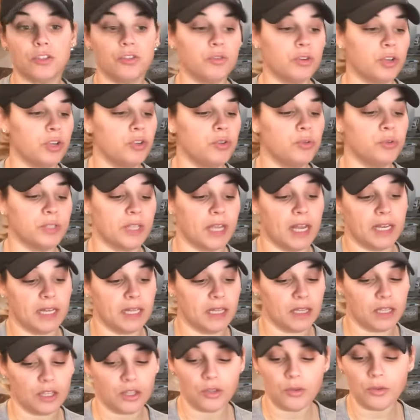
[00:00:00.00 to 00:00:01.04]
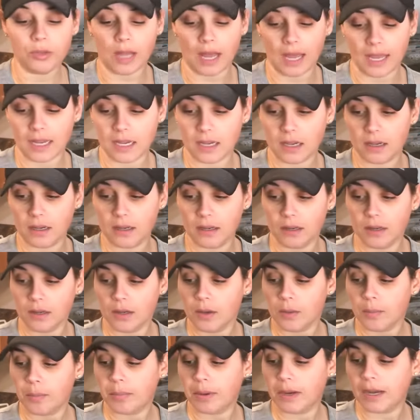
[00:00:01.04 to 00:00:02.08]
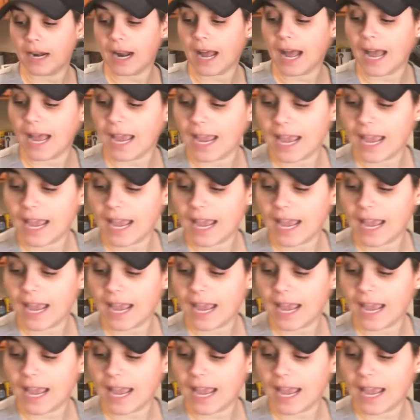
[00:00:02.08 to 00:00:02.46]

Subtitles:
you can use anything you like, but I